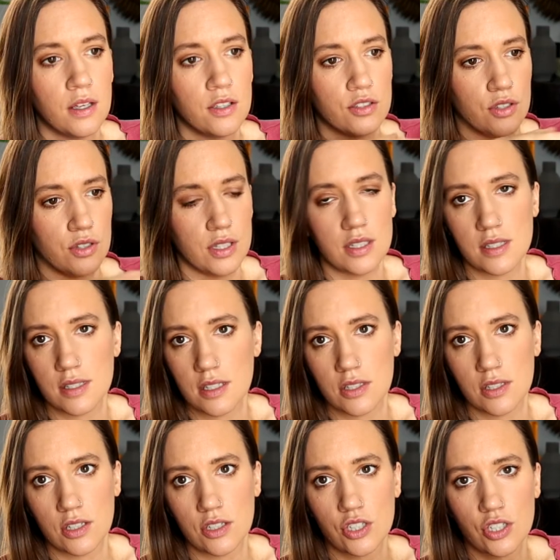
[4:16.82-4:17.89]
So this is
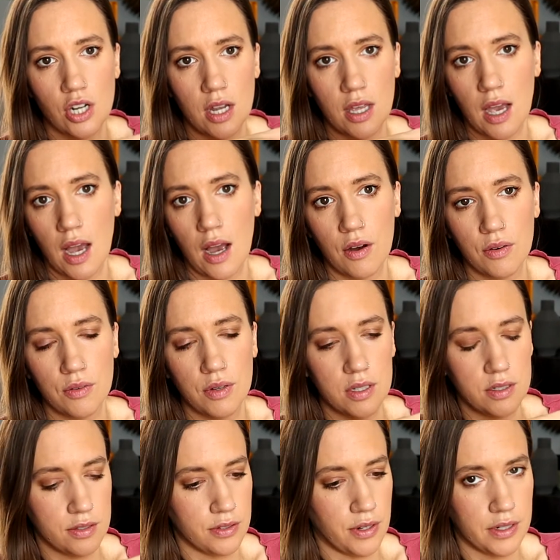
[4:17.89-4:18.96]
essentially how
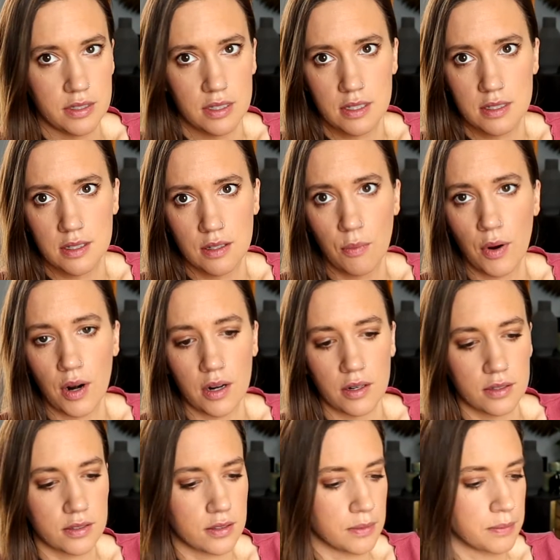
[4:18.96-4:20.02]
insulin resistance
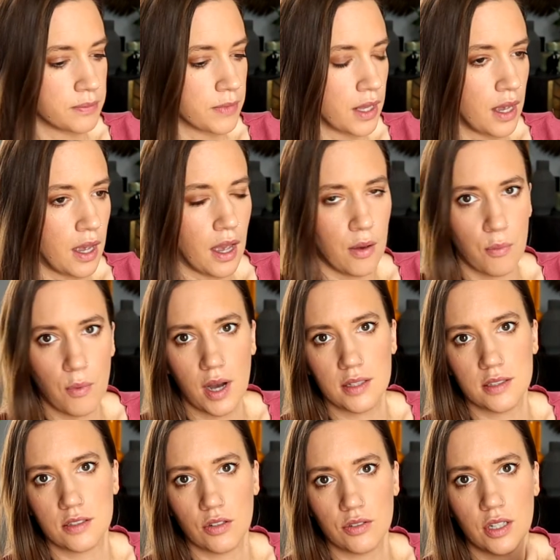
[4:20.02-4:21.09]
works and why
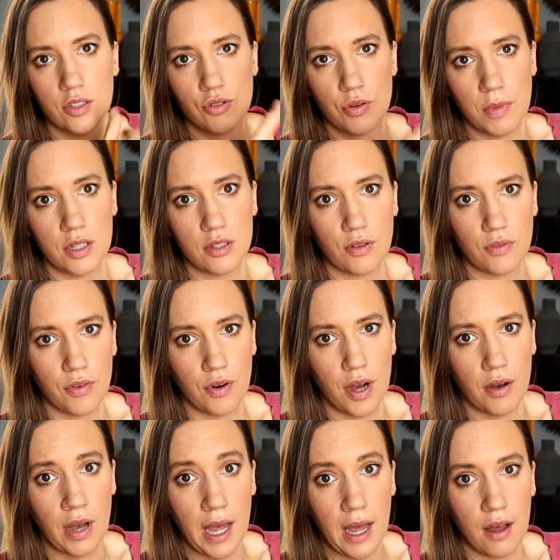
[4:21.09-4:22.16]
it's so detrimental for
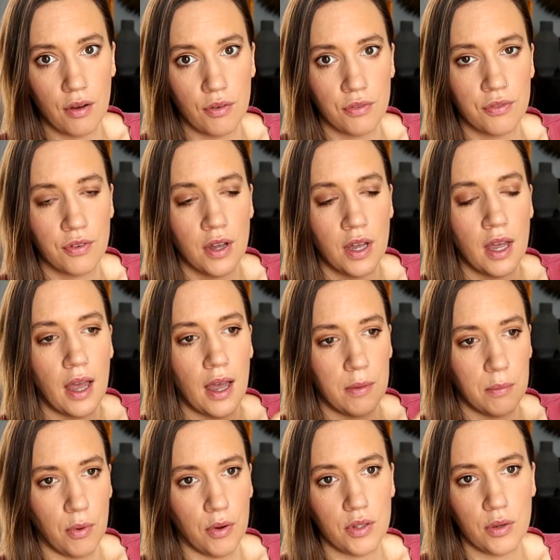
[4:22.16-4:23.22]
our health
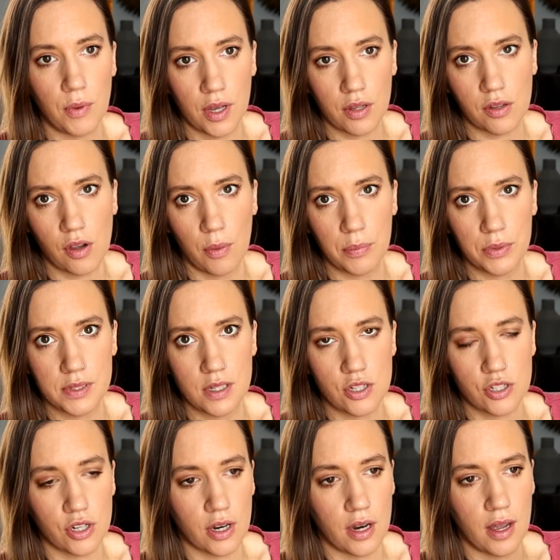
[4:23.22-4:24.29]
and body weight
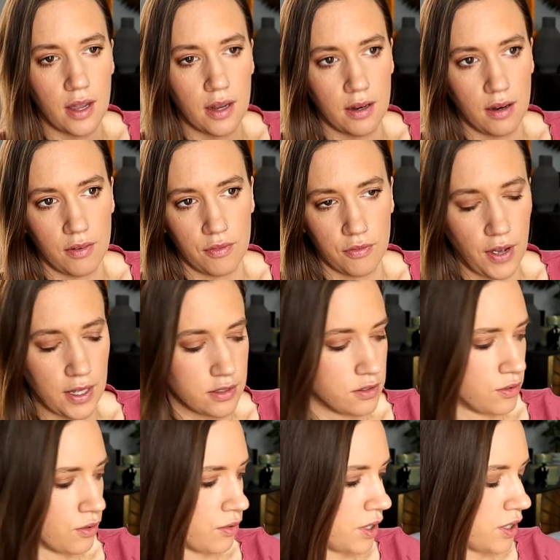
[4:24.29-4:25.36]
composition and fat
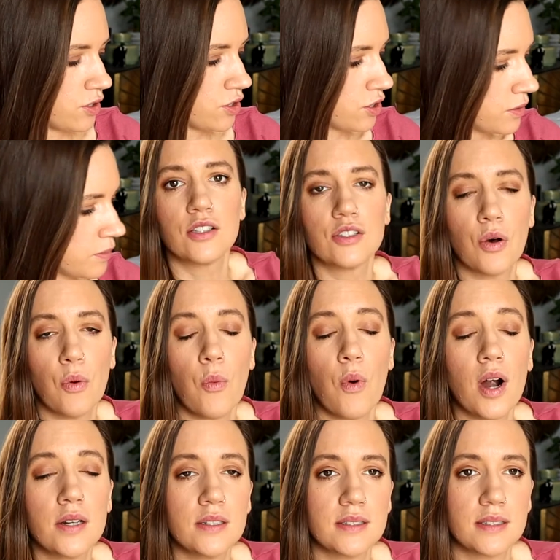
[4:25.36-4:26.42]
storage. So
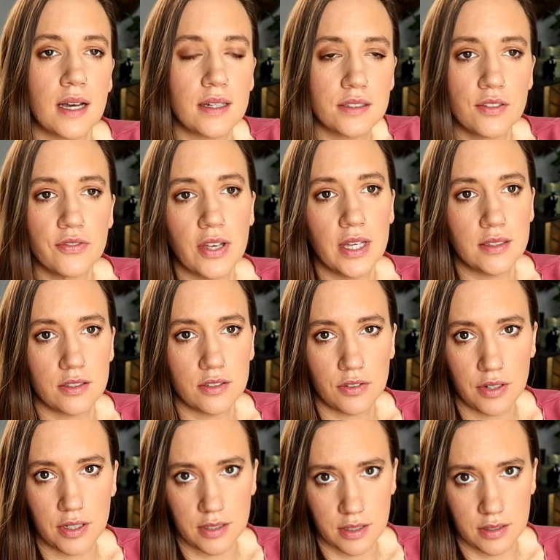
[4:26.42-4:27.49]
what are the signs of
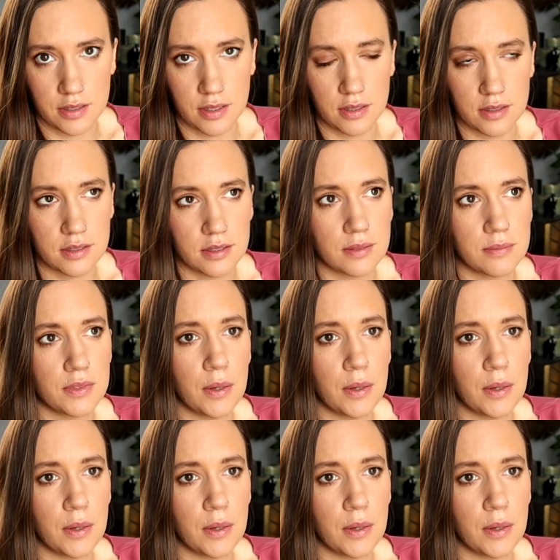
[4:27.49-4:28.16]
insulin resistance?